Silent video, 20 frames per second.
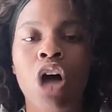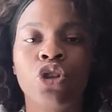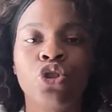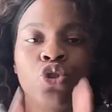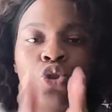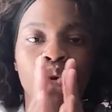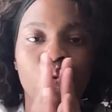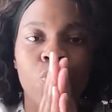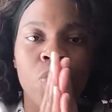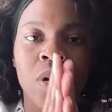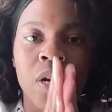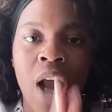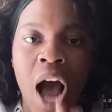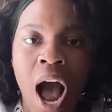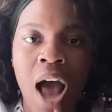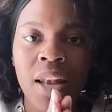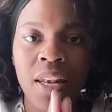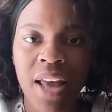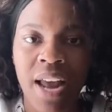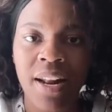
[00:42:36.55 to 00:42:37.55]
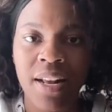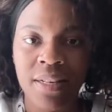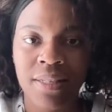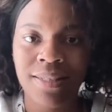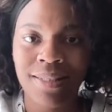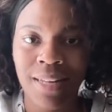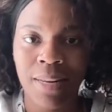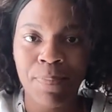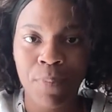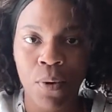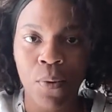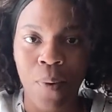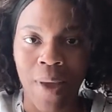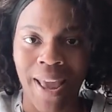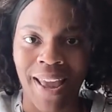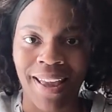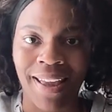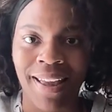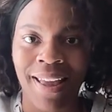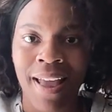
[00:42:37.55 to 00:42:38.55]
Do not let it slip
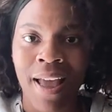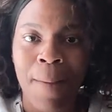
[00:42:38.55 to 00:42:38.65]
away